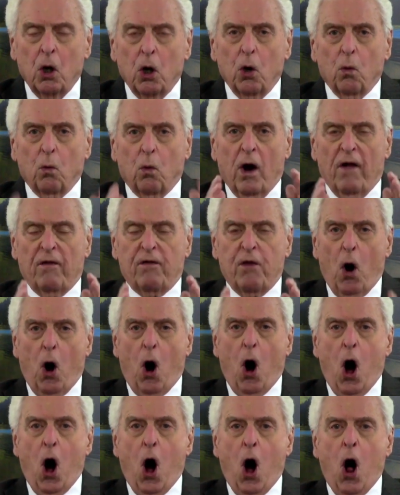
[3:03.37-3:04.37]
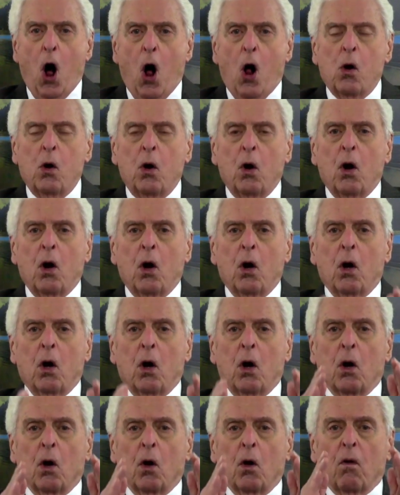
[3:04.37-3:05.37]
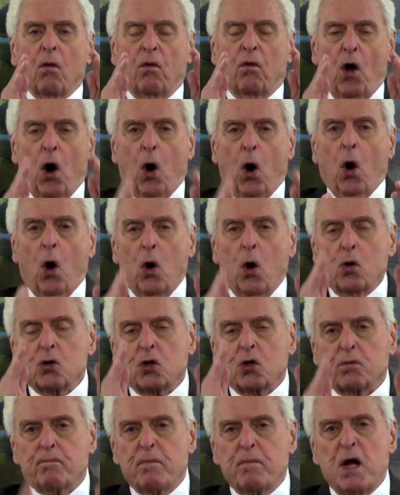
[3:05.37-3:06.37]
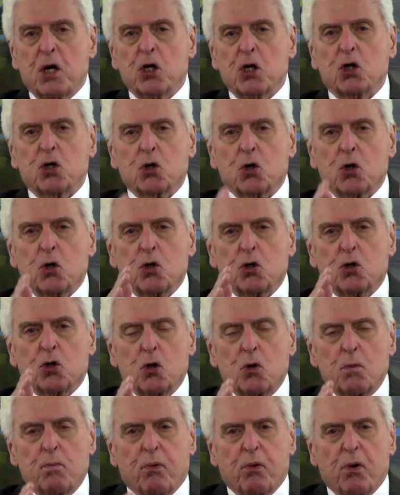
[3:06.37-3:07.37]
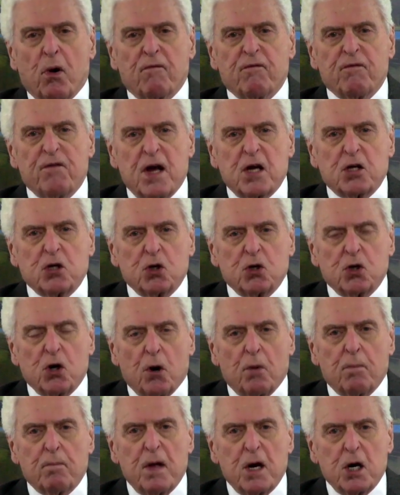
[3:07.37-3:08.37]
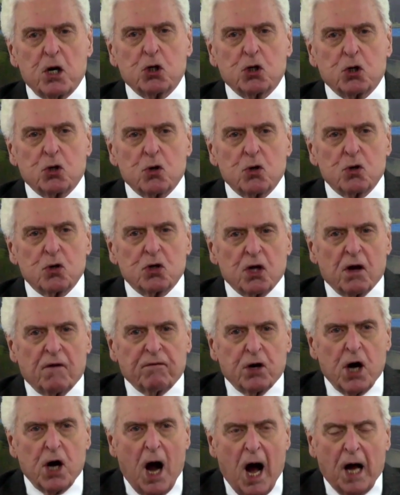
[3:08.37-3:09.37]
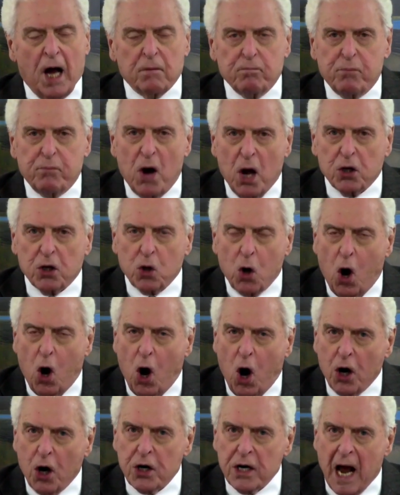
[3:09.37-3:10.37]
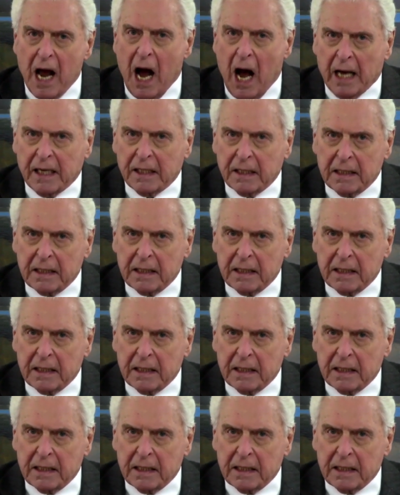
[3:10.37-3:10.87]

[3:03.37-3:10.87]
with all those ministers who profess they're ministers of God but are not.